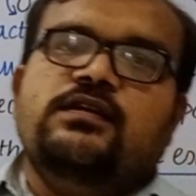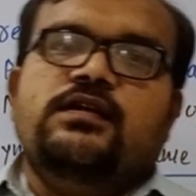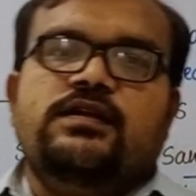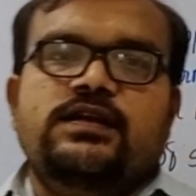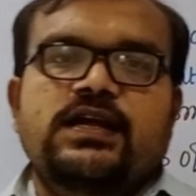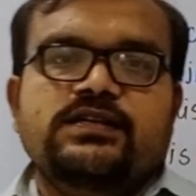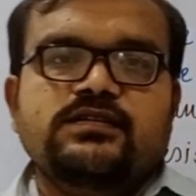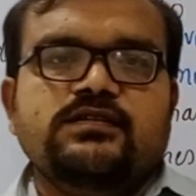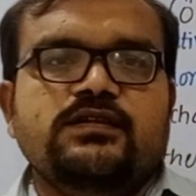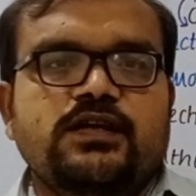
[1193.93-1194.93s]

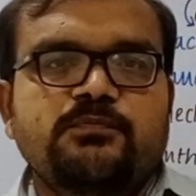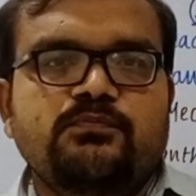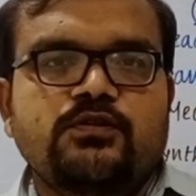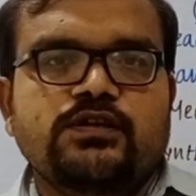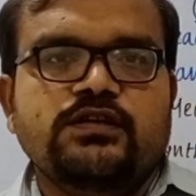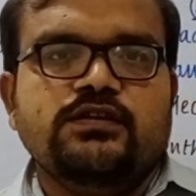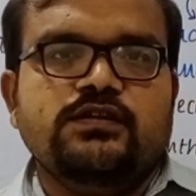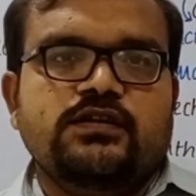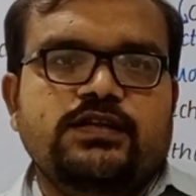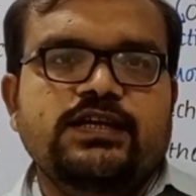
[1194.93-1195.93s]
Next
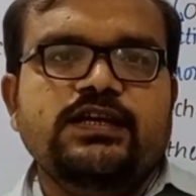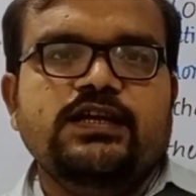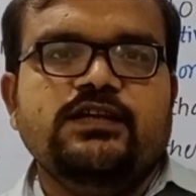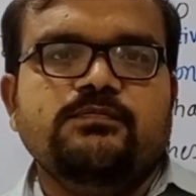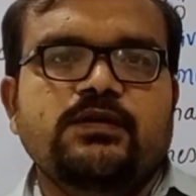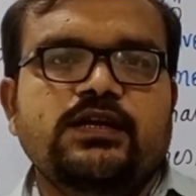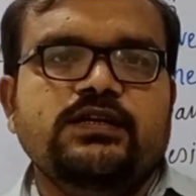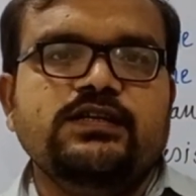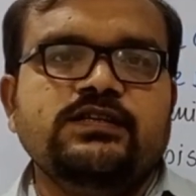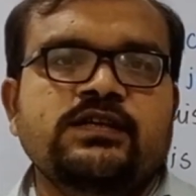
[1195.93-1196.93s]
important
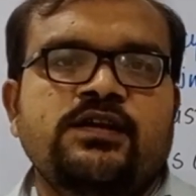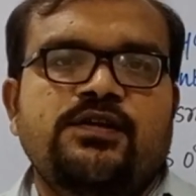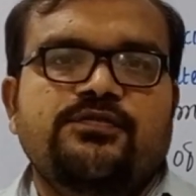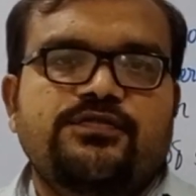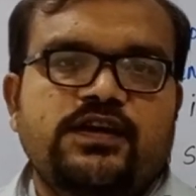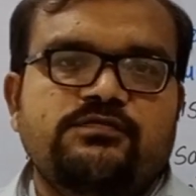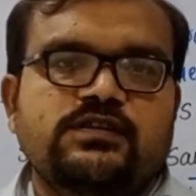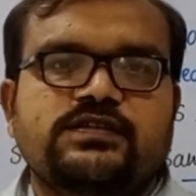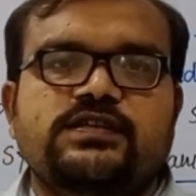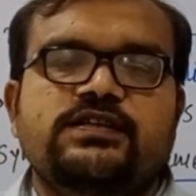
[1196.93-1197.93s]
rearrangement is
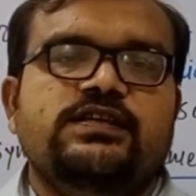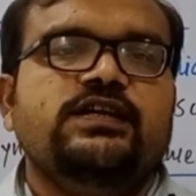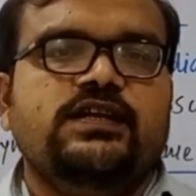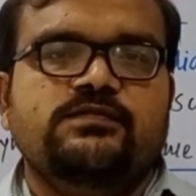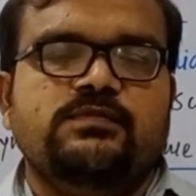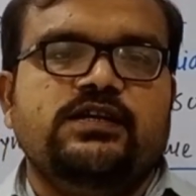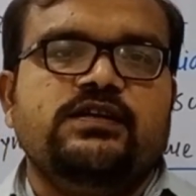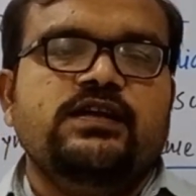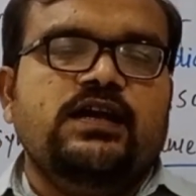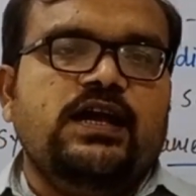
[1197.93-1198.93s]
Favorskii rearrangement.
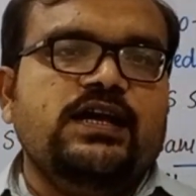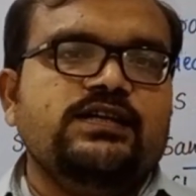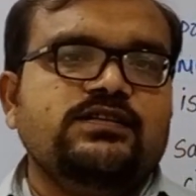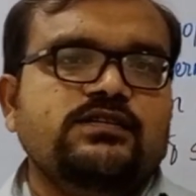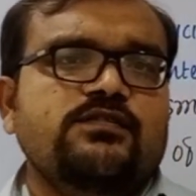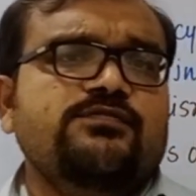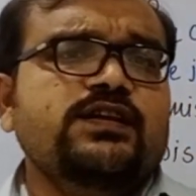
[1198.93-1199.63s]
As we